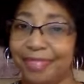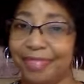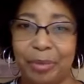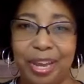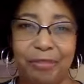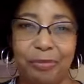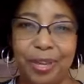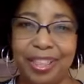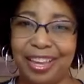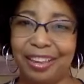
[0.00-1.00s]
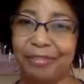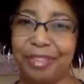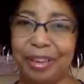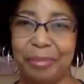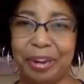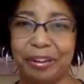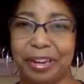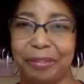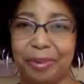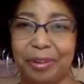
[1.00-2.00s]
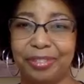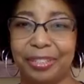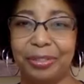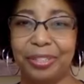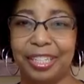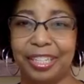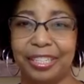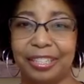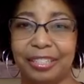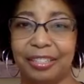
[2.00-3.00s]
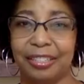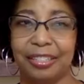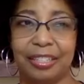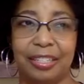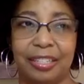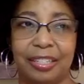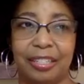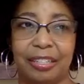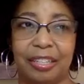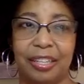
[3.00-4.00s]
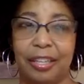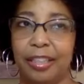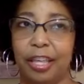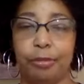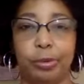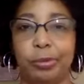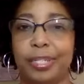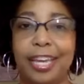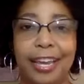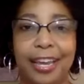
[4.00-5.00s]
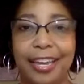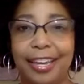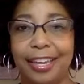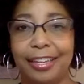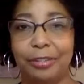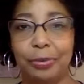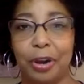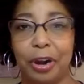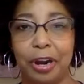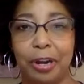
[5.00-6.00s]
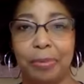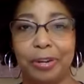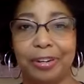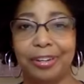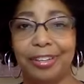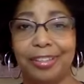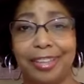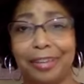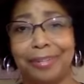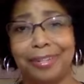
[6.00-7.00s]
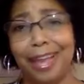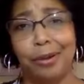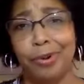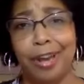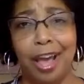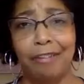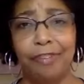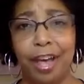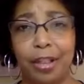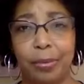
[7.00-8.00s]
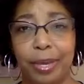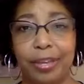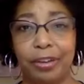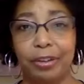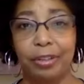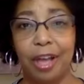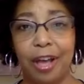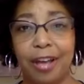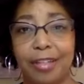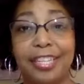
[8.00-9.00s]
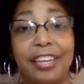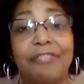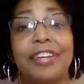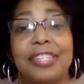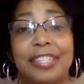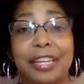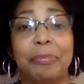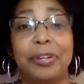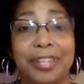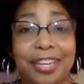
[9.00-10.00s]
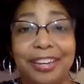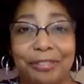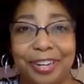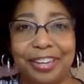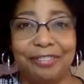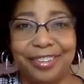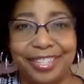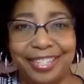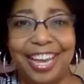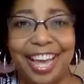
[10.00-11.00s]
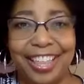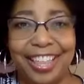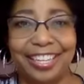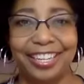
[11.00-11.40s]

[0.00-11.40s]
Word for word: I mean, if we think of the American Revolution, they threw tea into a harbor they were like, We're not following your laws. Give us liberty or give us death.